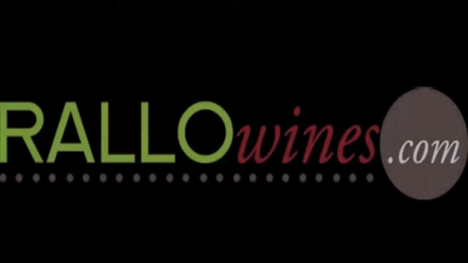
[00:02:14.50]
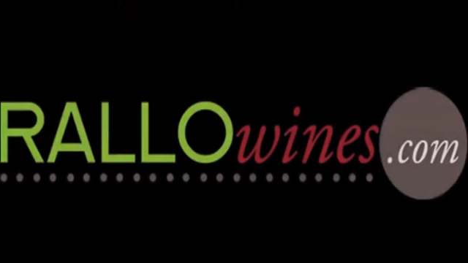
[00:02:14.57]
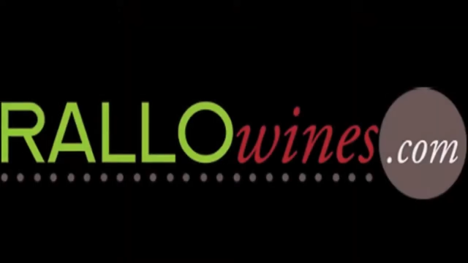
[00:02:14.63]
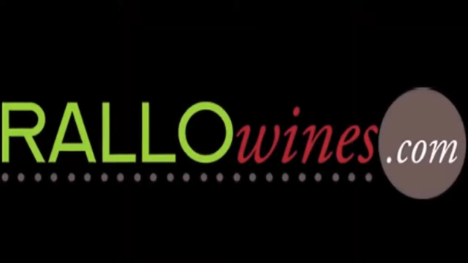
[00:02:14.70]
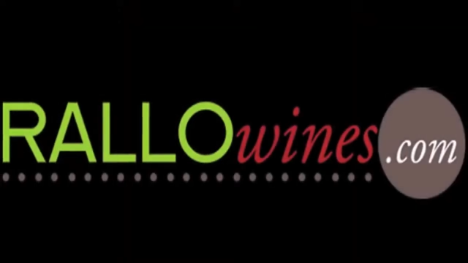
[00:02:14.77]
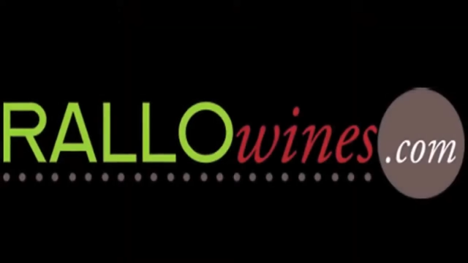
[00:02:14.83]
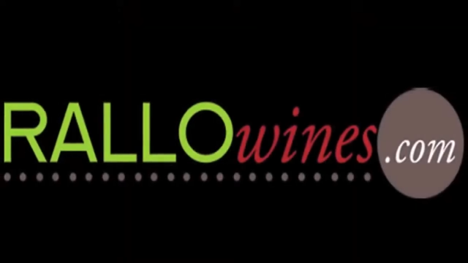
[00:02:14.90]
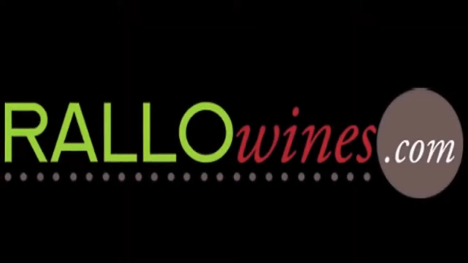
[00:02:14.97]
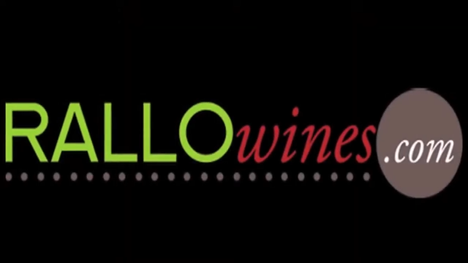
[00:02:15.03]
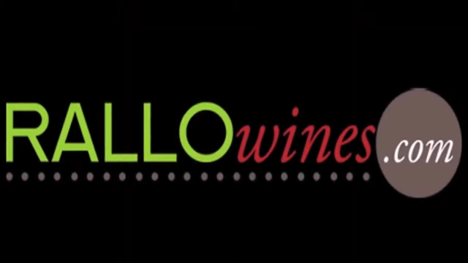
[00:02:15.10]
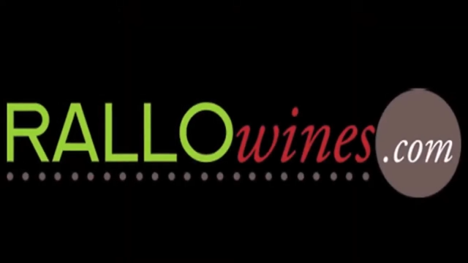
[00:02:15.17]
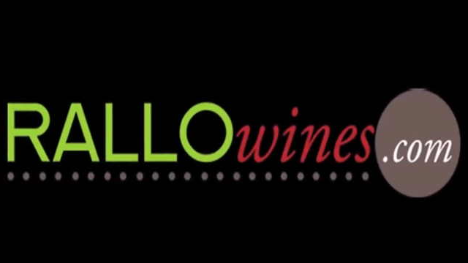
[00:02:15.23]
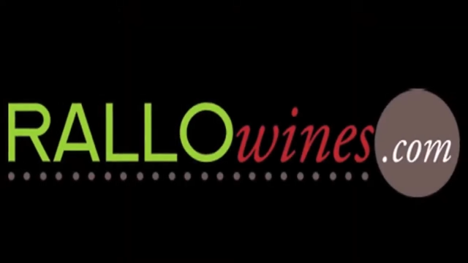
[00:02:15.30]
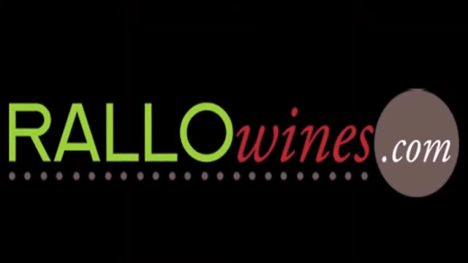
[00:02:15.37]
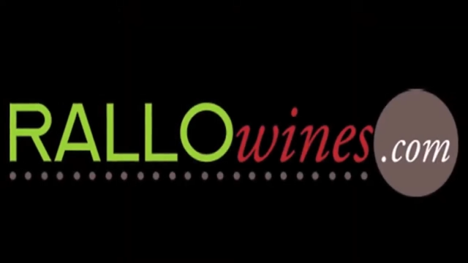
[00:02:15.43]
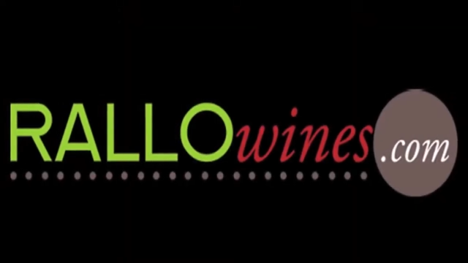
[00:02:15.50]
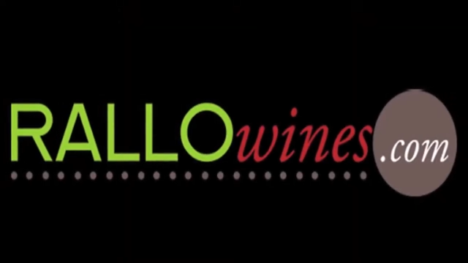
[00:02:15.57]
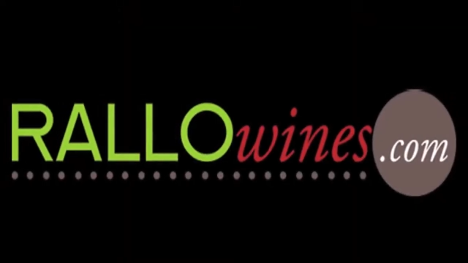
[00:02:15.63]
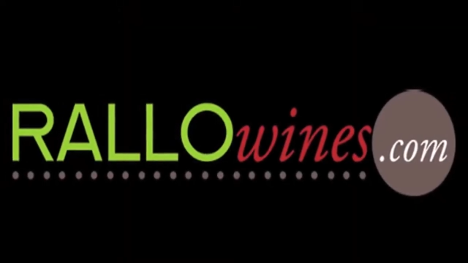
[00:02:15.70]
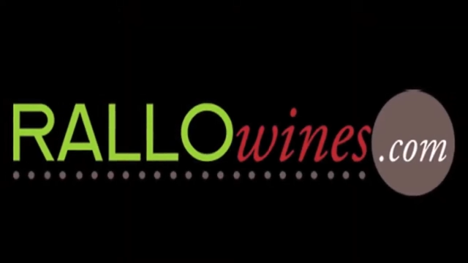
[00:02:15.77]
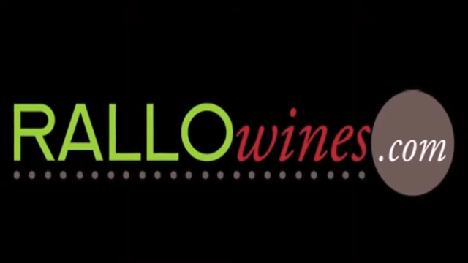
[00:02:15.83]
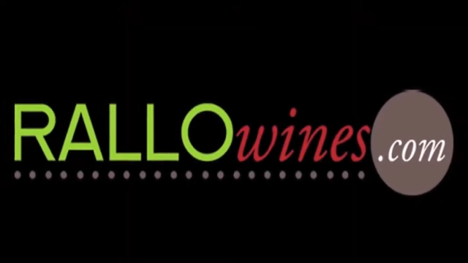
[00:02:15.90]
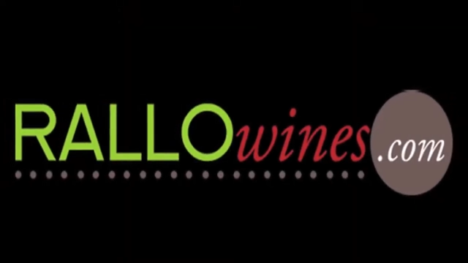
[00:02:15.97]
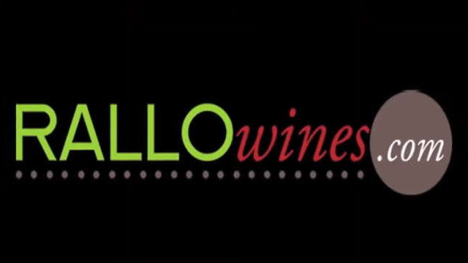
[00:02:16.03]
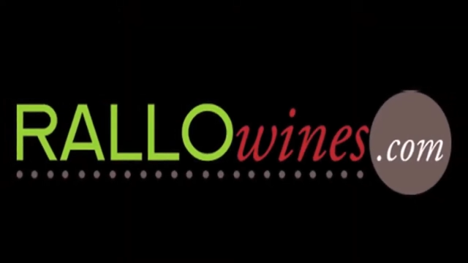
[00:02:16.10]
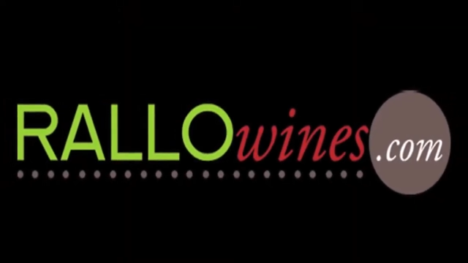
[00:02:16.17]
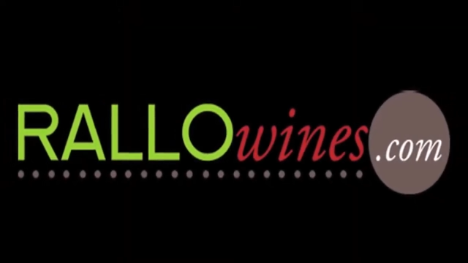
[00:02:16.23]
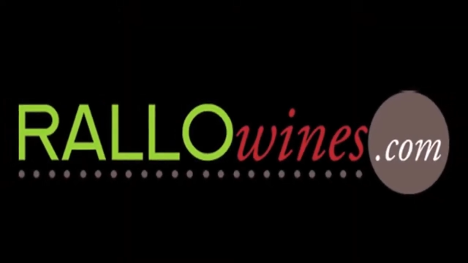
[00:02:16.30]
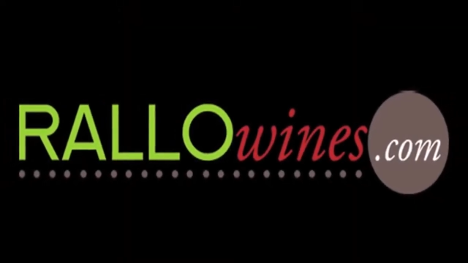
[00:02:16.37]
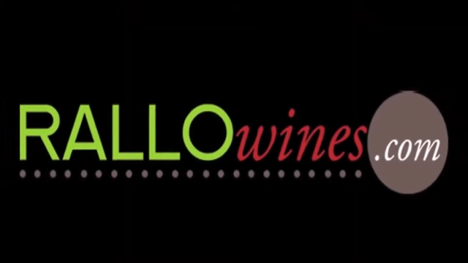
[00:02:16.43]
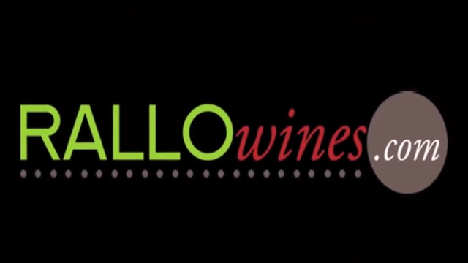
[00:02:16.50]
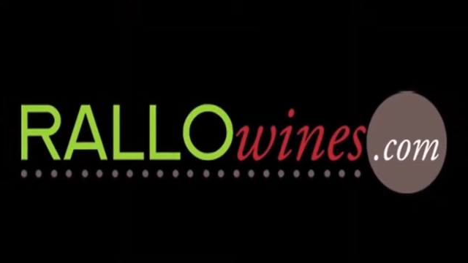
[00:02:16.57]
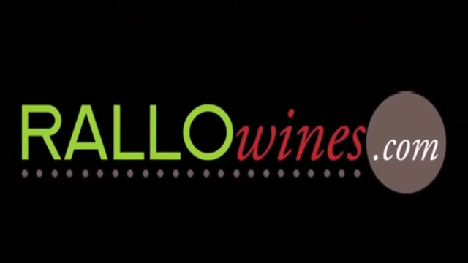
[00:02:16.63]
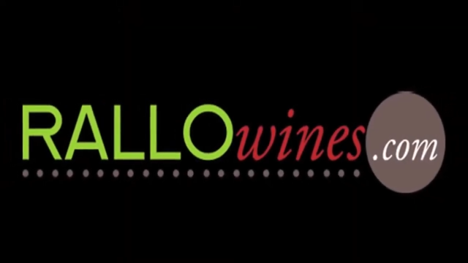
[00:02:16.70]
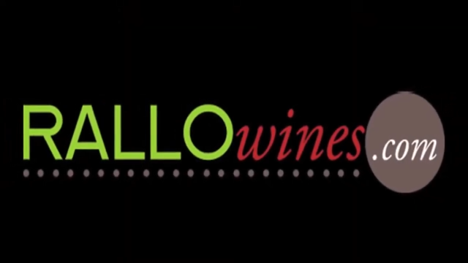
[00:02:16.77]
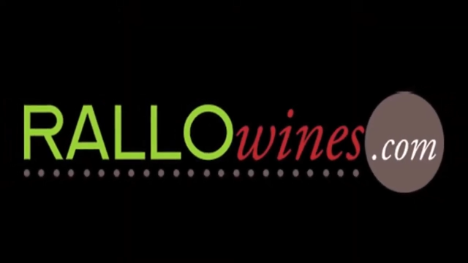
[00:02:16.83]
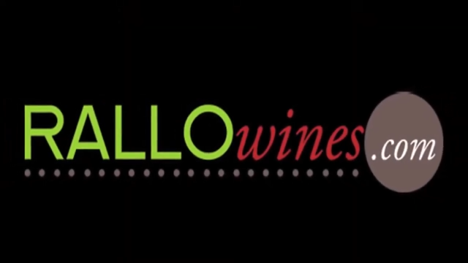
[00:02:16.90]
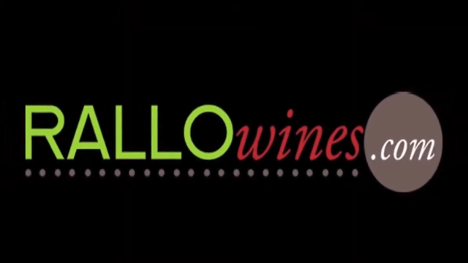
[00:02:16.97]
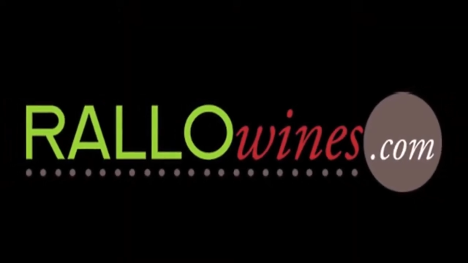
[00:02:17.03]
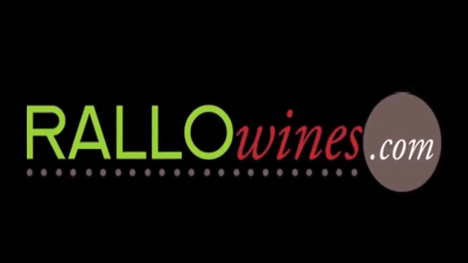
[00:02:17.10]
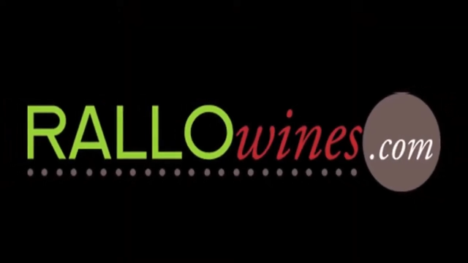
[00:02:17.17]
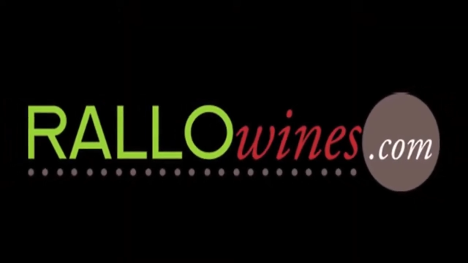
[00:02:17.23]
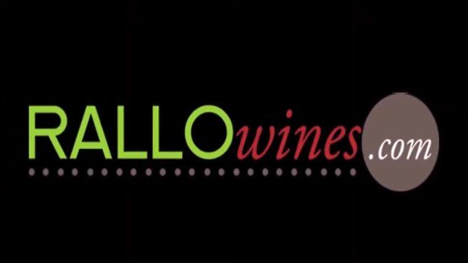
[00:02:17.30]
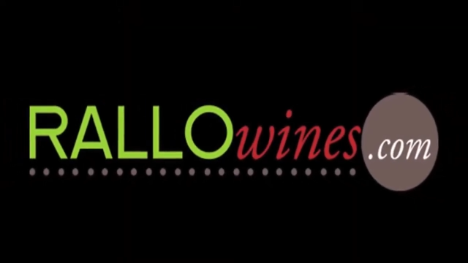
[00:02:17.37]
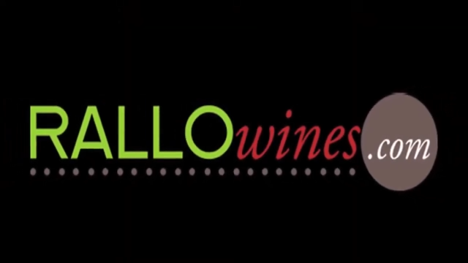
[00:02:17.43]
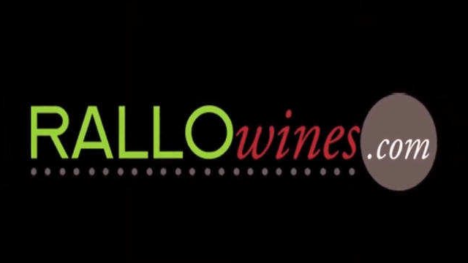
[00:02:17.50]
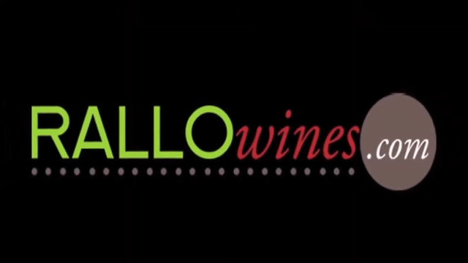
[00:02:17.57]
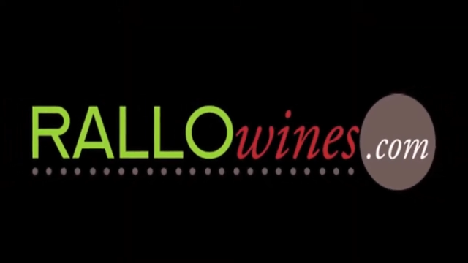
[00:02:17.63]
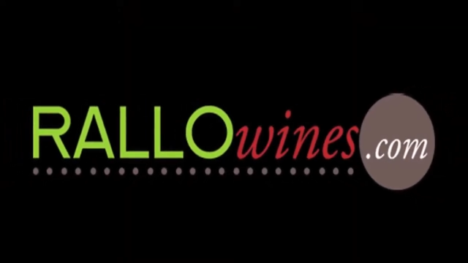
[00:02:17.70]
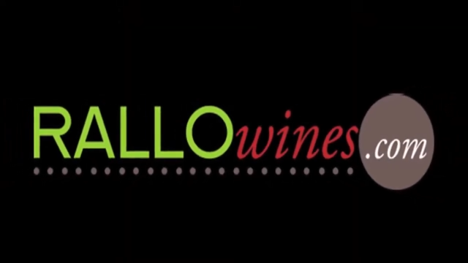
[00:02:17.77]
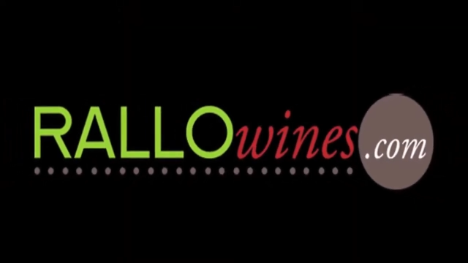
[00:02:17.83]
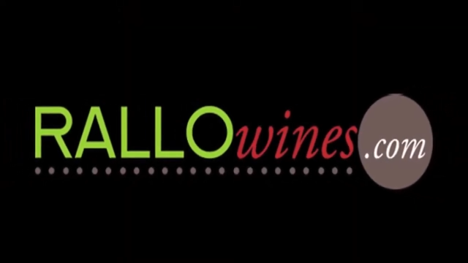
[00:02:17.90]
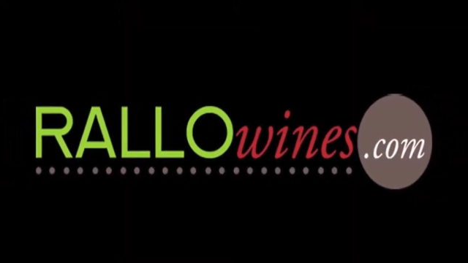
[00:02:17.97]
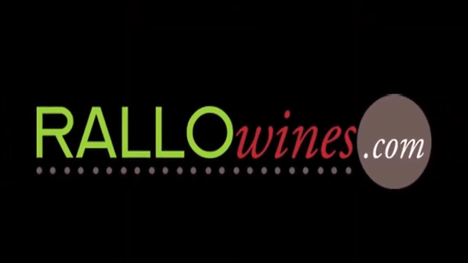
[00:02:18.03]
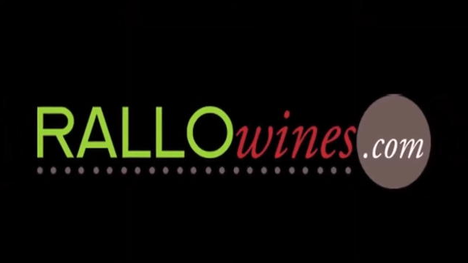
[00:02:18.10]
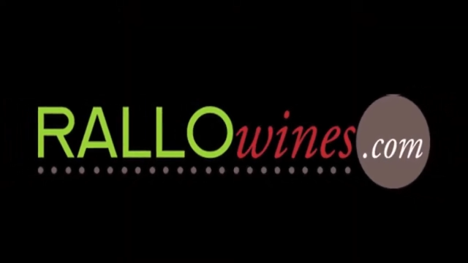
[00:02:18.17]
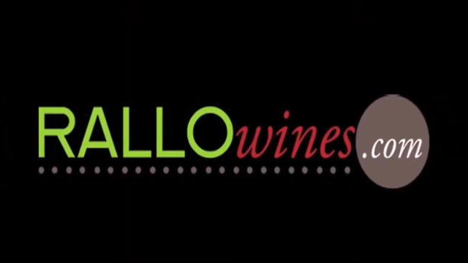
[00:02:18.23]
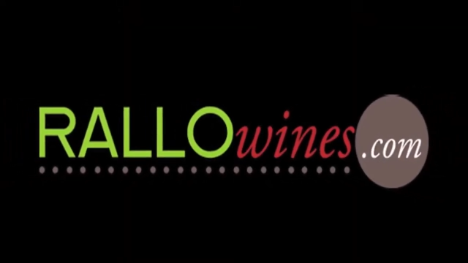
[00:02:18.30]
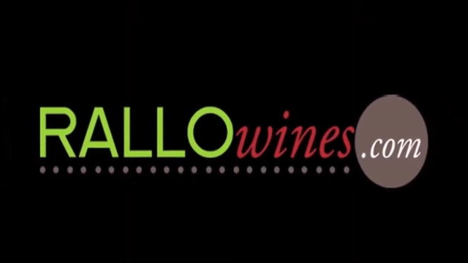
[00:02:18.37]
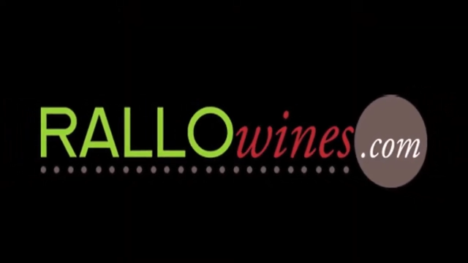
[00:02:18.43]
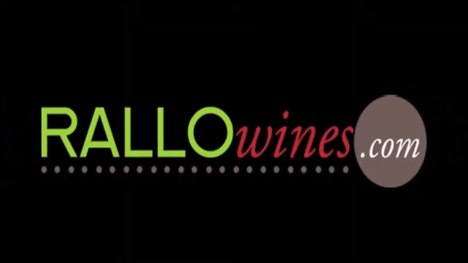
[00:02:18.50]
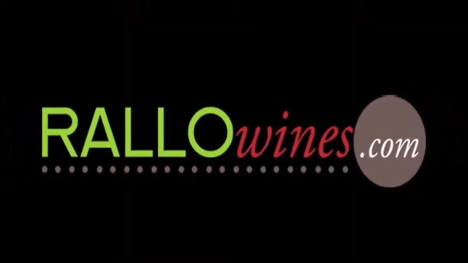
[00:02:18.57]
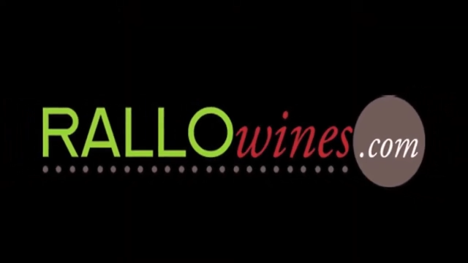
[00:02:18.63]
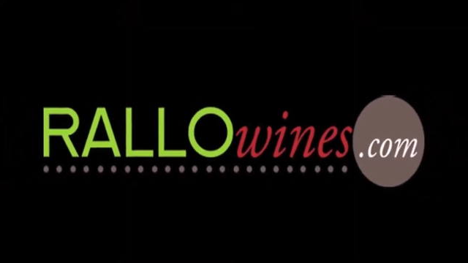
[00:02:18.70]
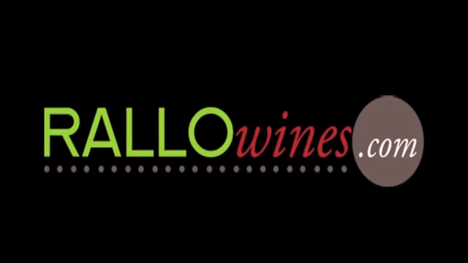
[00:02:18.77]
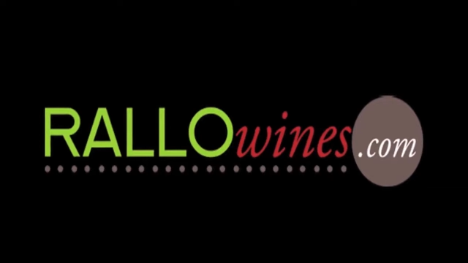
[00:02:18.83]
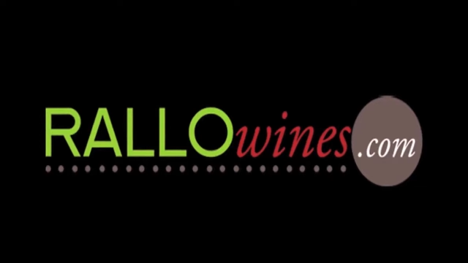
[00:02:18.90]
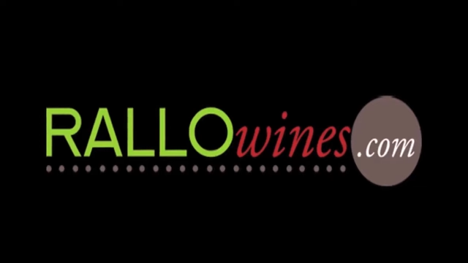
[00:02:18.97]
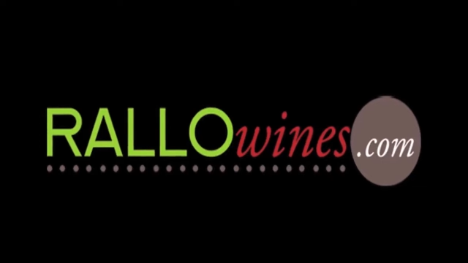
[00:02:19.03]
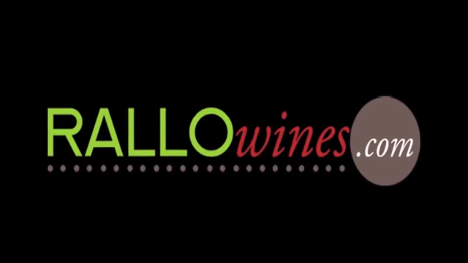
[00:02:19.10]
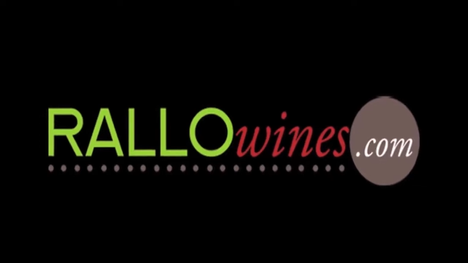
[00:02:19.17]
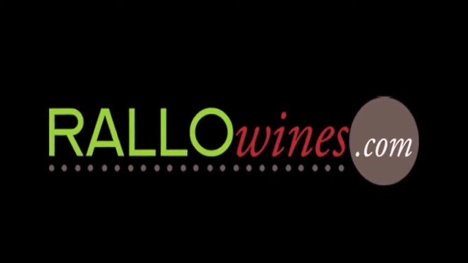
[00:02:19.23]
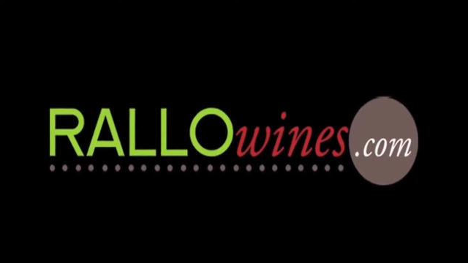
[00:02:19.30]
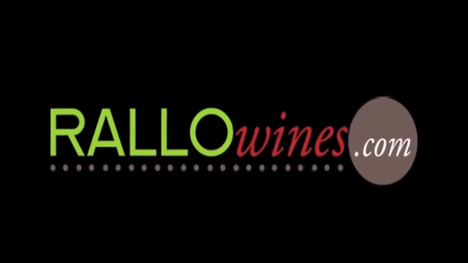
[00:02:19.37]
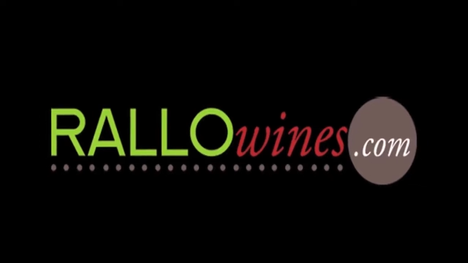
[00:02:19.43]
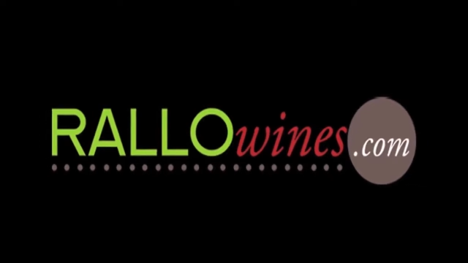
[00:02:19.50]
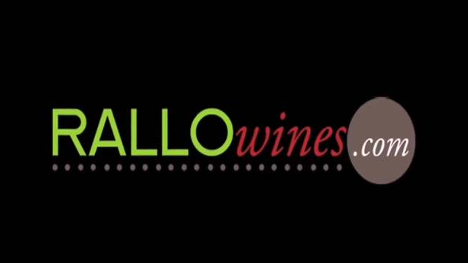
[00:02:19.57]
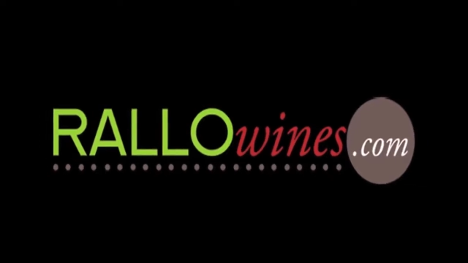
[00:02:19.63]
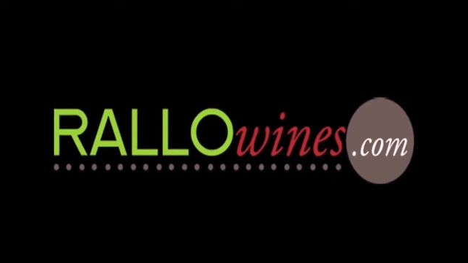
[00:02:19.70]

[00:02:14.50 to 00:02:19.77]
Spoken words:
[unreadable: no face in view]